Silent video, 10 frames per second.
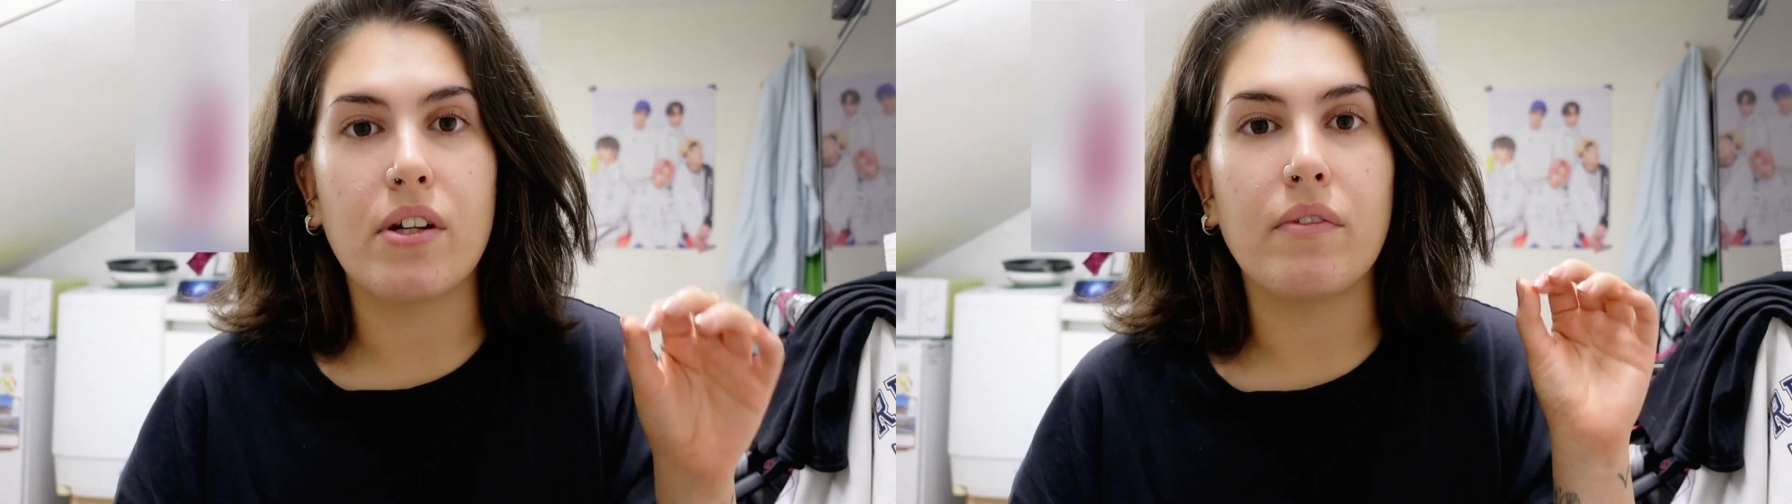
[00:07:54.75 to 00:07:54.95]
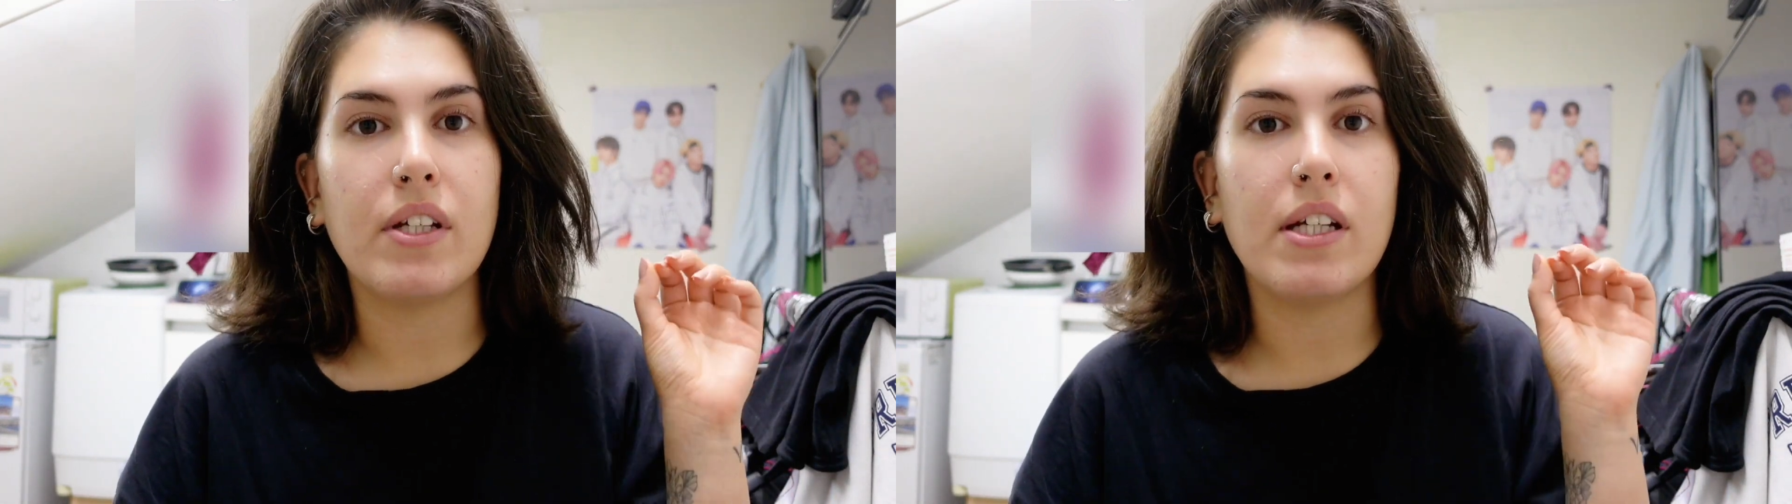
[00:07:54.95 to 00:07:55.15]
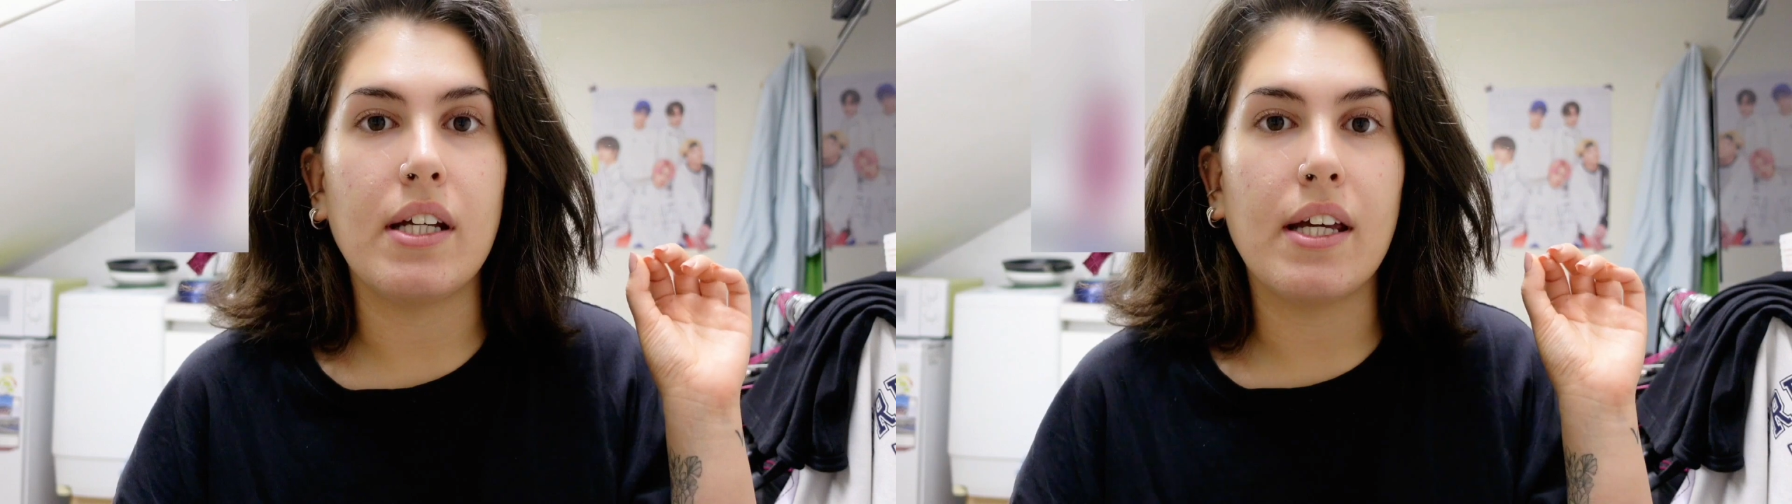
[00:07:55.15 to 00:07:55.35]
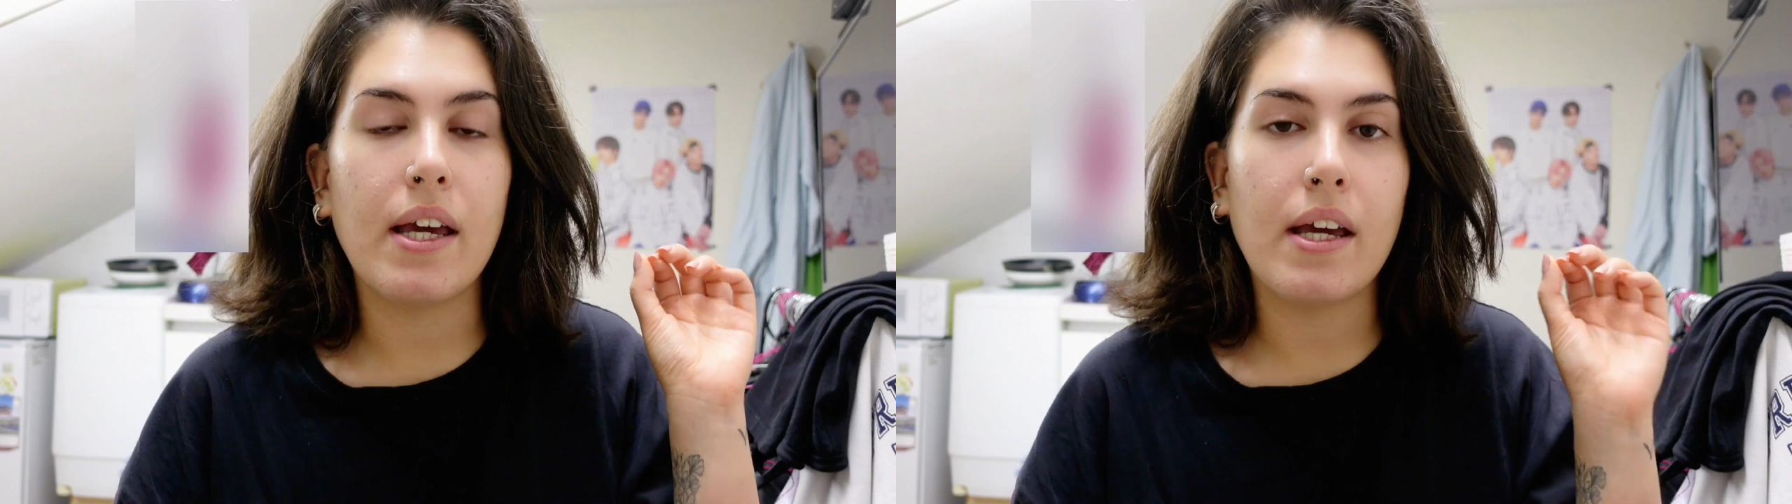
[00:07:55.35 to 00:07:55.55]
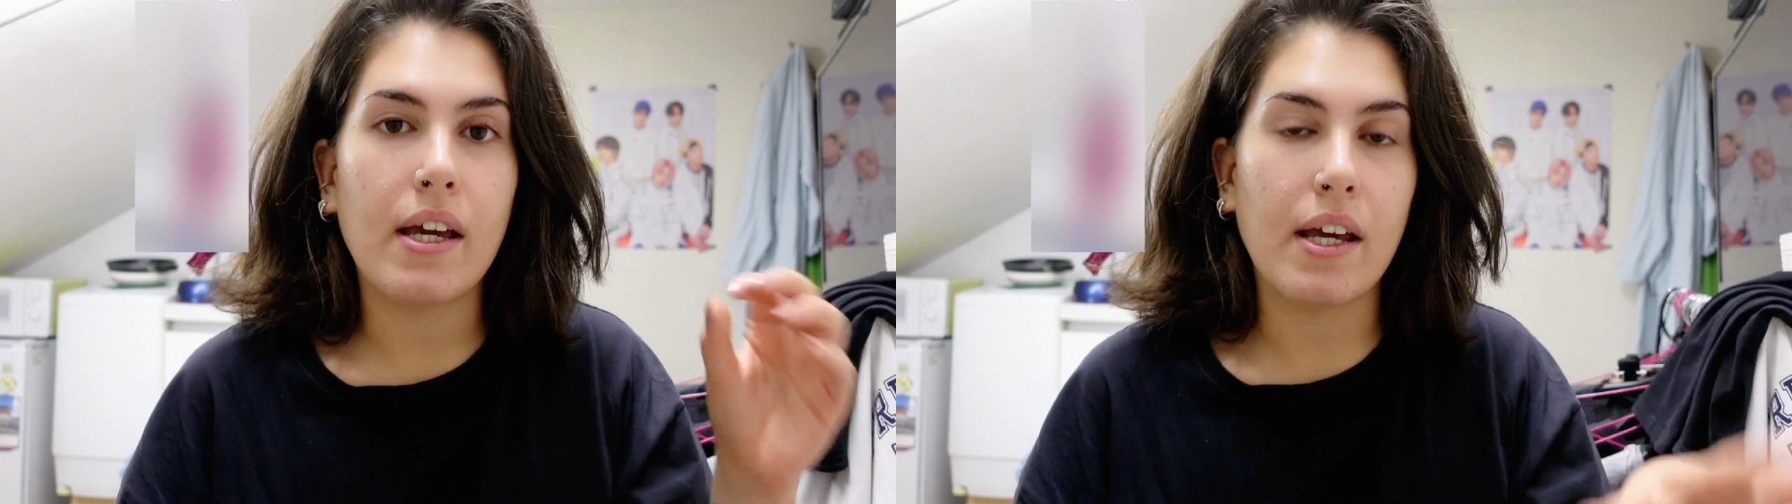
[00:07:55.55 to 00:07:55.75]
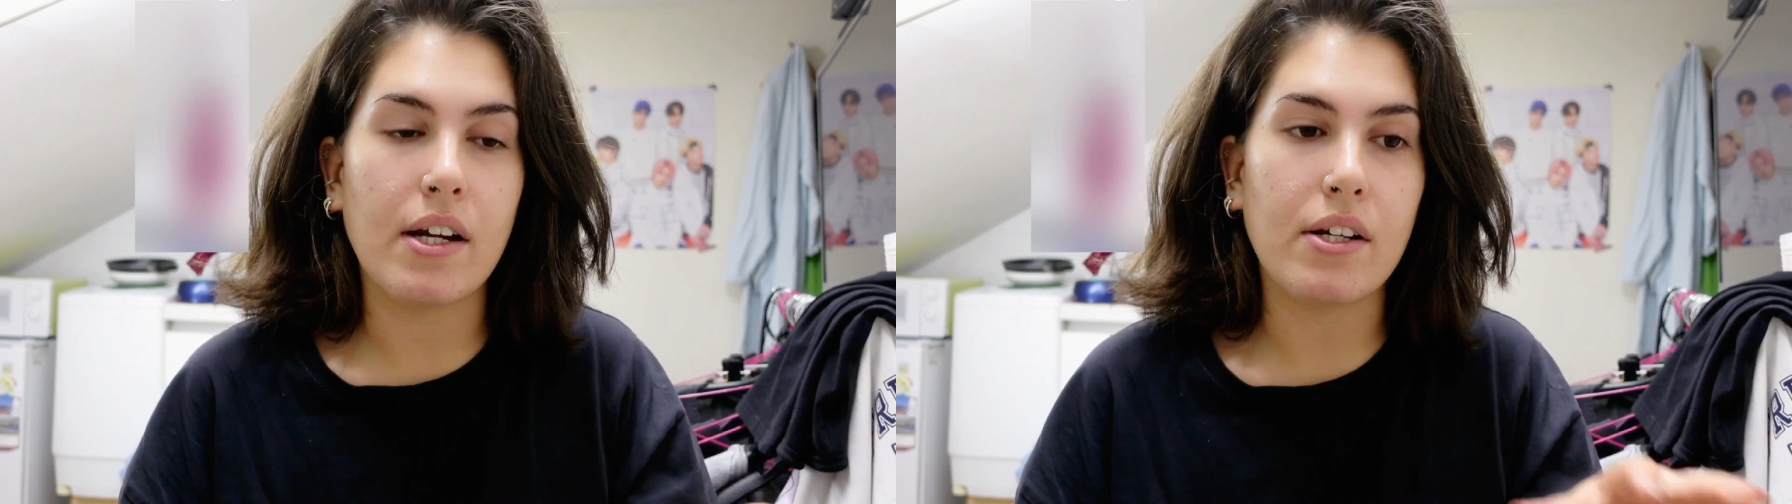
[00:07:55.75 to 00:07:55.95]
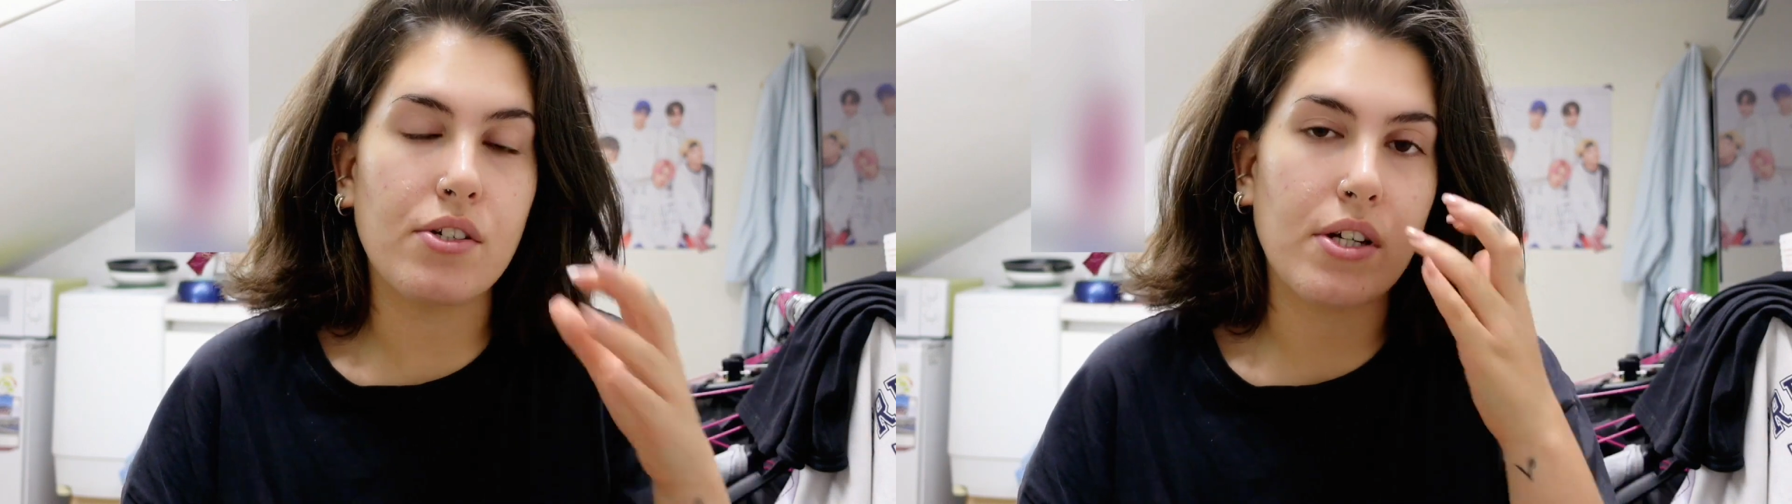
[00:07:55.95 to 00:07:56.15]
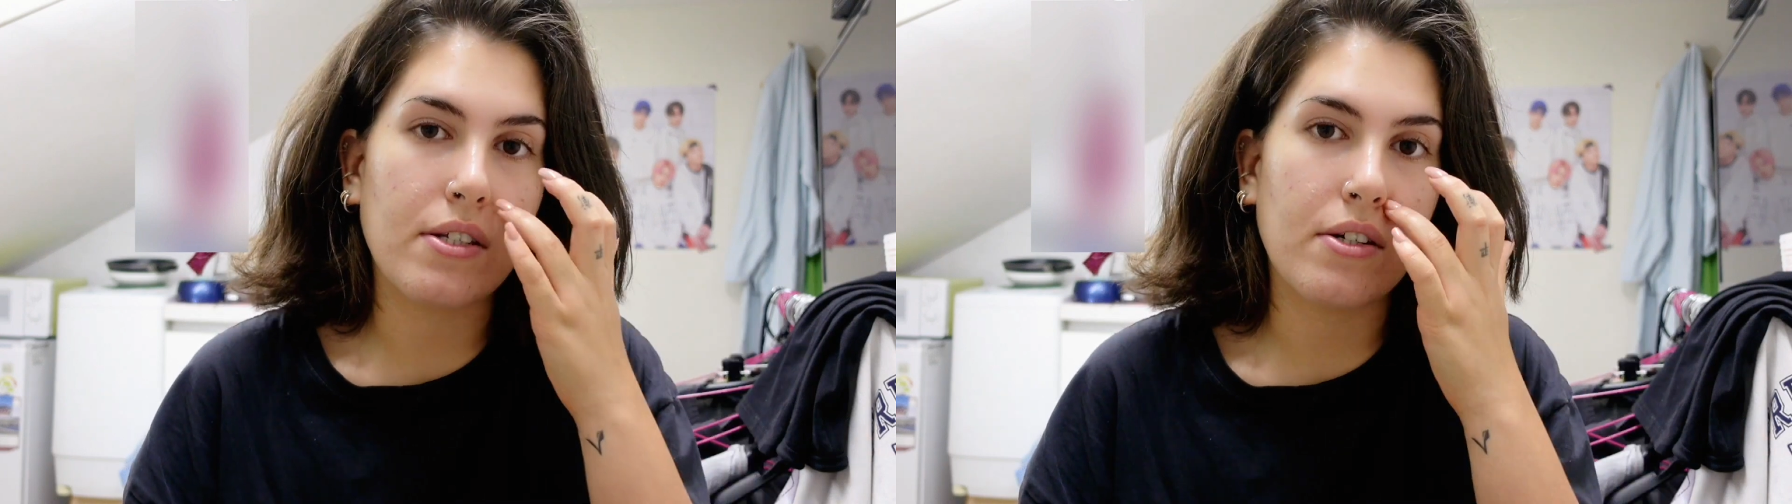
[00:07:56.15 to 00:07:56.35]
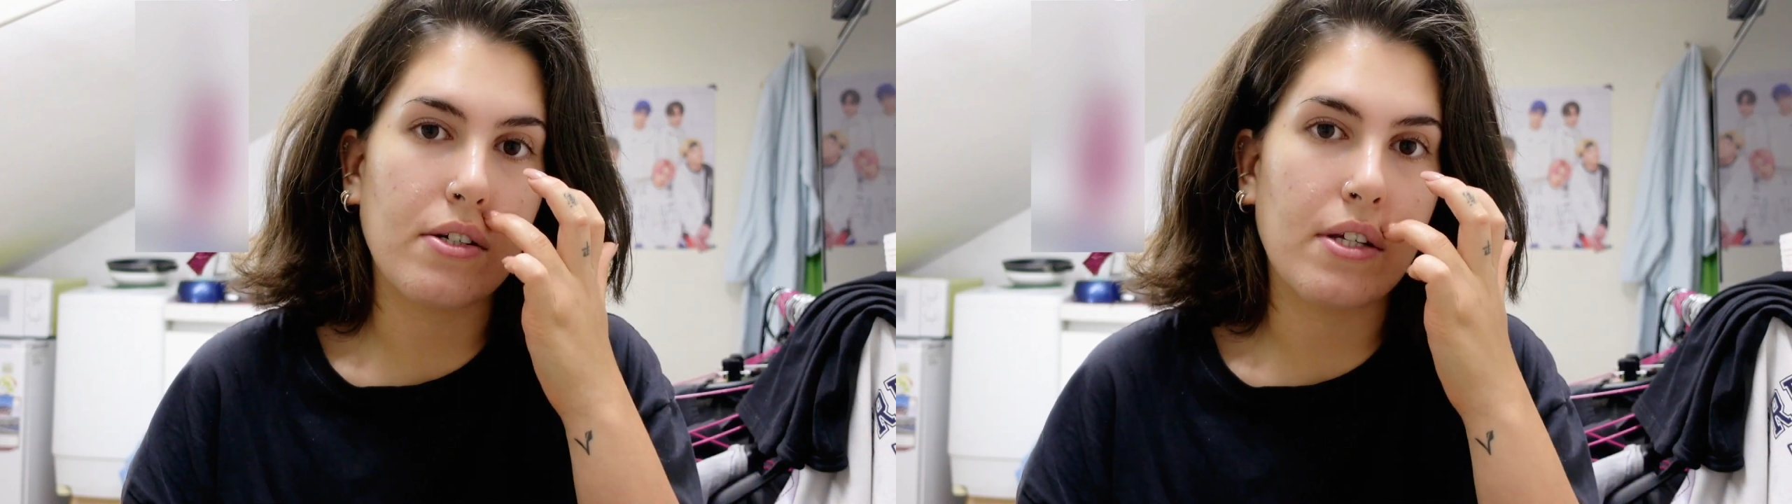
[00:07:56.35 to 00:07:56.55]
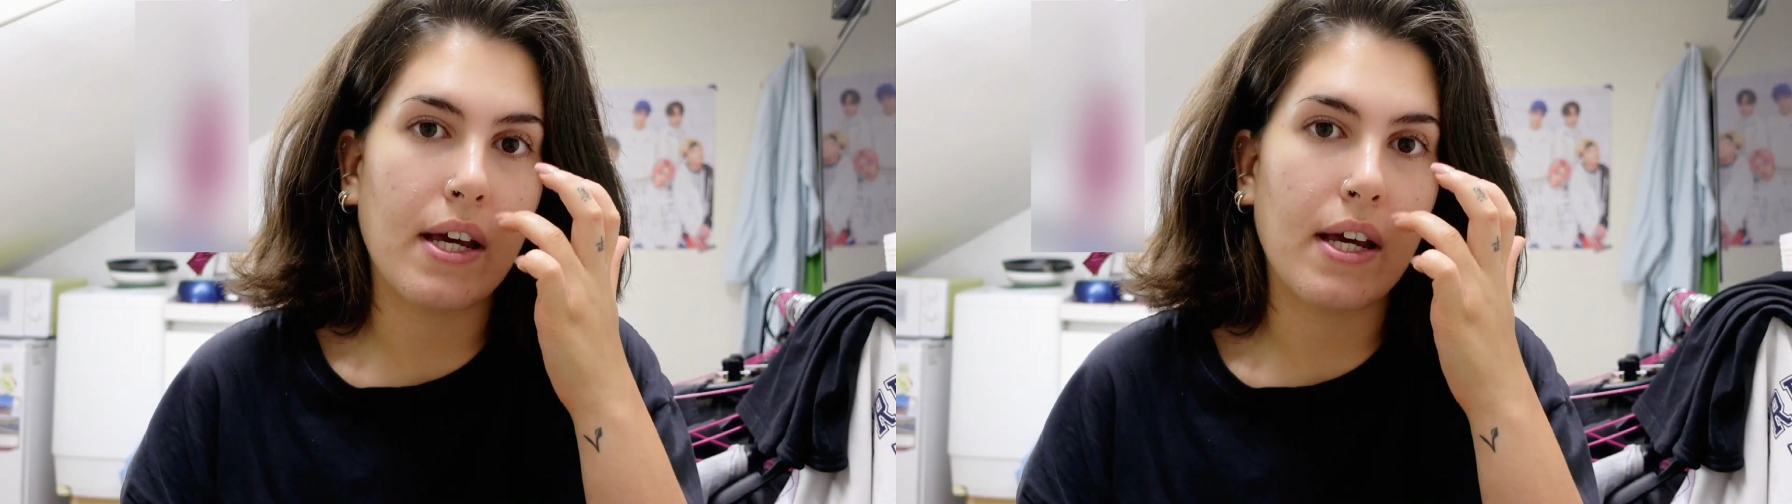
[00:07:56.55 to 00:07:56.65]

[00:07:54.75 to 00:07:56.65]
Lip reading: of the hairdressers,